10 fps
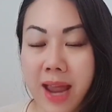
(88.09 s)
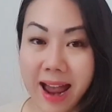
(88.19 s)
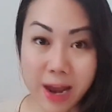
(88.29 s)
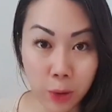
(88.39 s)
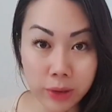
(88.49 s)

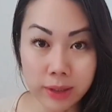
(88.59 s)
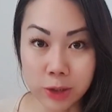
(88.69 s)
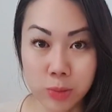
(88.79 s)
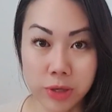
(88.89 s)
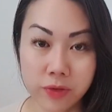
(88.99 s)
add on a
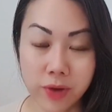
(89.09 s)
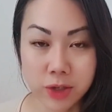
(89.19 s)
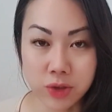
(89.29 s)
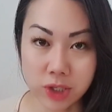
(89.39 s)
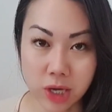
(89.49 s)
little bit of
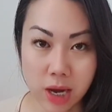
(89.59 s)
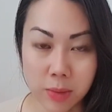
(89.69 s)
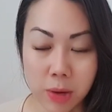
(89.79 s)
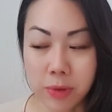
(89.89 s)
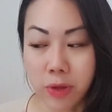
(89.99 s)
extra
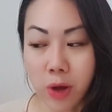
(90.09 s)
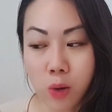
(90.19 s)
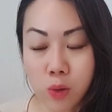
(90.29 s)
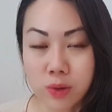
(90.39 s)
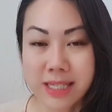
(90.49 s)
time, but the
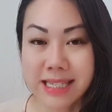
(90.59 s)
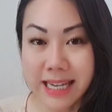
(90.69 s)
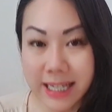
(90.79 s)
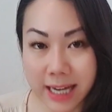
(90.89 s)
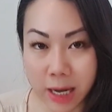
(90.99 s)
whole
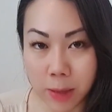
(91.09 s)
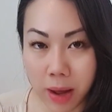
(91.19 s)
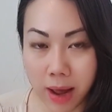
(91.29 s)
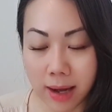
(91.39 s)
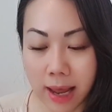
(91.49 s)
skincare
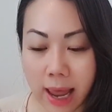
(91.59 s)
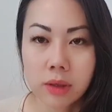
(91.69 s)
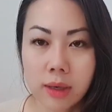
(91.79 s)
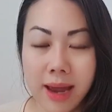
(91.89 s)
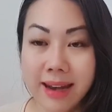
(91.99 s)
part
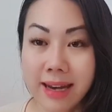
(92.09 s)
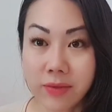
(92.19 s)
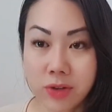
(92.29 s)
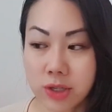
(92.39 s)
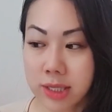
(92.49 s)
and
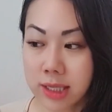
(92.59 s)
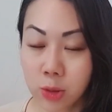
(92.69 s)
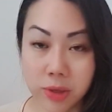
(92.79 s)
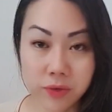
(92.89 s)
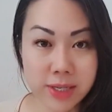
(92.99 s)
even just a little
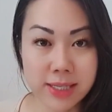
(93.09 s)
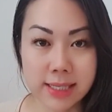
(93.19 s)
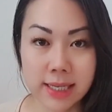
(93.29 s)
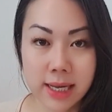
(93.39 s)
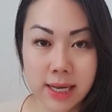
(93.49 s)
bit of
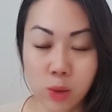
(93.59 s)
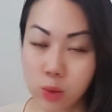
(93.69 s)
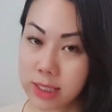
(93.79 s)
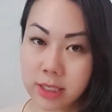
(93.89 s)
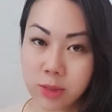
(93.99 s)
concealer or
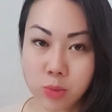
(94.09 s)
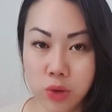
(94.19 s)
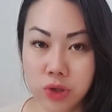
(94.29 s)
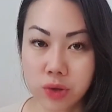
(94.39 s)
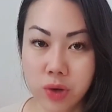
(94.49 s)
tinted
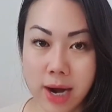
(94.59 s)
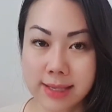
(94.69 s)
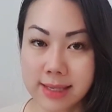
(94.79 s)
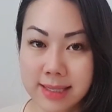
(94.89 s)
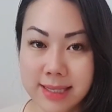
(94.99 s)

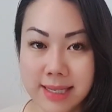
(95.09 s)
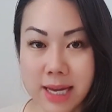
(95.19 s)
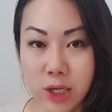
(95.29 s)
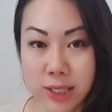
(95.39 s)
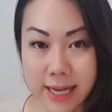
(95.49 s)
moisturizer to
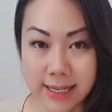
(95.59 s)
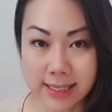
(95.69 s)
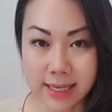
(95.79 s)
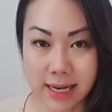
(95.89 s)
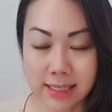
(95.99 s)
get your day
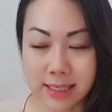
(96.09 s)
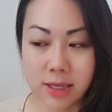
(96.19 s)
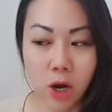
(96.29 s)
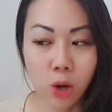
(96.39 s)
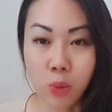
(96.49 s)
started
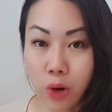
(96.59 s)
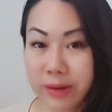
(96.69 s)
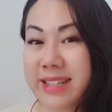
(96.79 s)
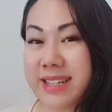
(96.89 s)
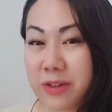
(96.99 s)
will
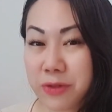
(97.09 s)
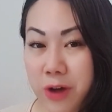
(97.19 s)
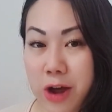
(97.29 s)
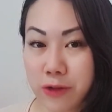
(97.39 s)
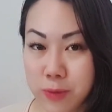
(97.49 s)
only take
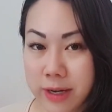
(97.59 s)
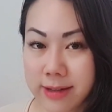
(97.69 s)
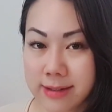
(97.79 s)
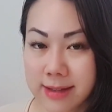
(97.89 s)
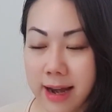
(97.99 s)
5
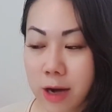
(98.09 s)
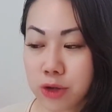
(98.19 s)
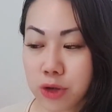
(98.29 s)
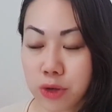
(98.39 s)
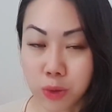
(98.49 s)
minutes. And I'll
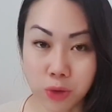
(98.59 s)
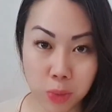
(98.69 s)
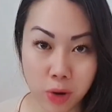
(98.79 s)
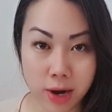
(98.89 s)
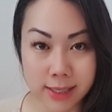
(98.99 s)
show you all the
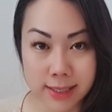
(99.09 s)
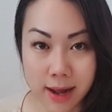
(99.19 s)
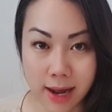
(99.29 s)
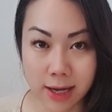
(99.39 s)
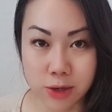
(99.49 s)
products that
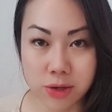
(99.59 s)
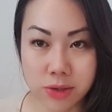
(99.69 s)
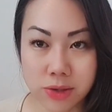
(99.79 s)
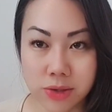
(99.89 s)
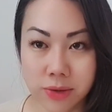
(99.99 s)
I
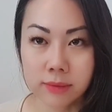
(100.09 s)
use